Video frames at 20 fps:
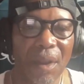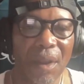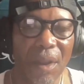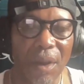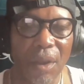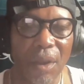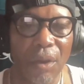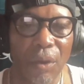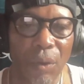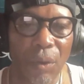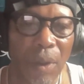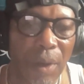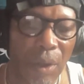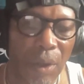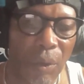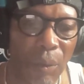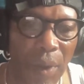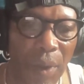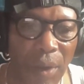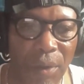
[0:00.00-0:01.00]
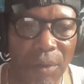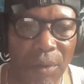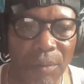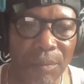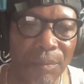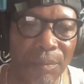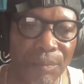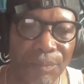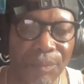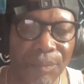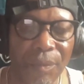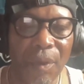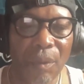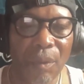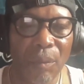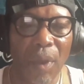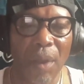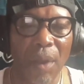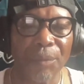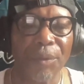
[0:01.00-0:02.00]
Hello, welcome.
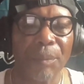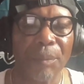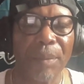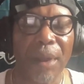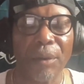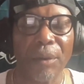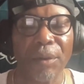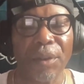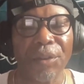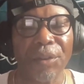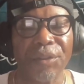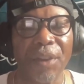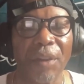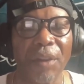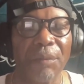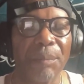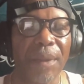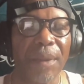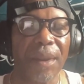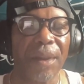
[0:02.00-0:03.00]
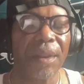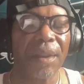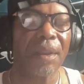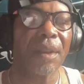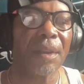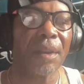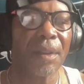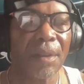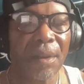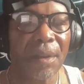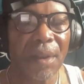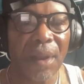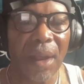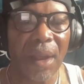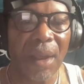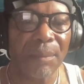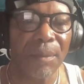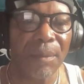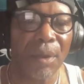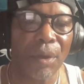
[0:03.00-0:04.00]
Welcome to Bet on Yourself Media.
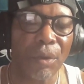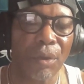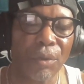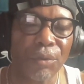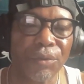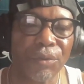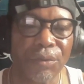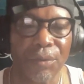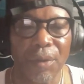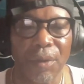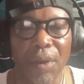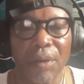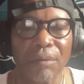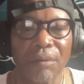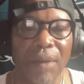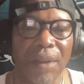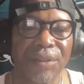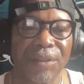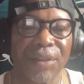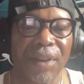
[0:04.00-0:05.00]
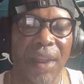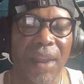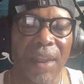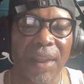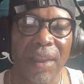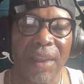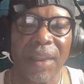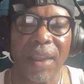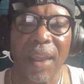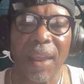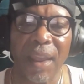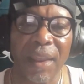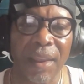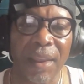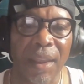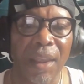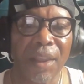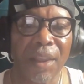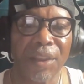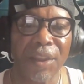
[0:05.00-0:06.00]
I am your host, Reggie,
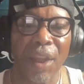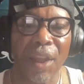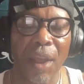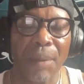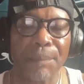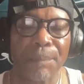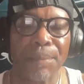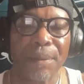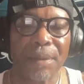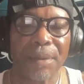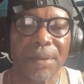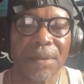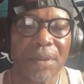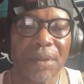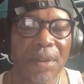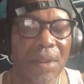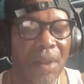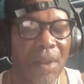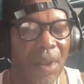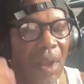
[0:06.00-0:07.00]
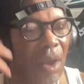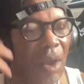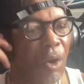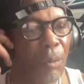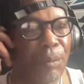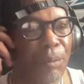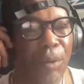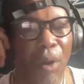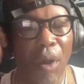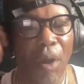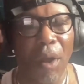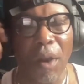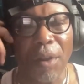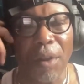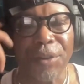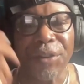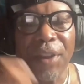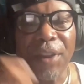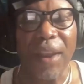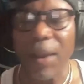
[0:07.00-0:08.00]
aka Yep. I hope you all
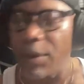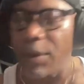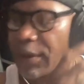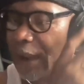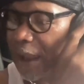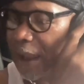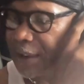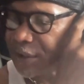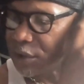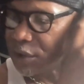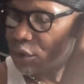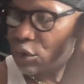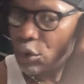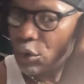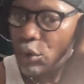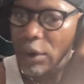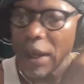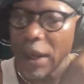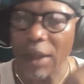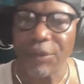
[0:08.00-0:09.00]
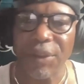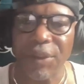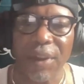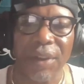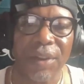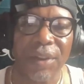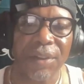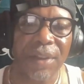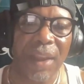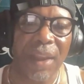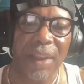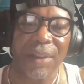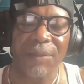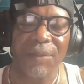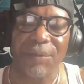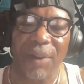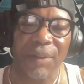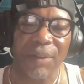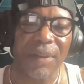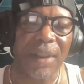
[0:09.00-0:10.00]
are staying nice and cool out there today.
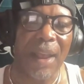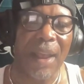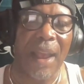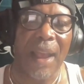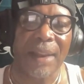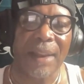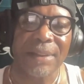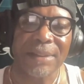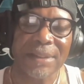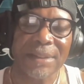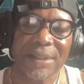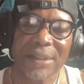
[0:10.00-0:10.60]
It's very hot.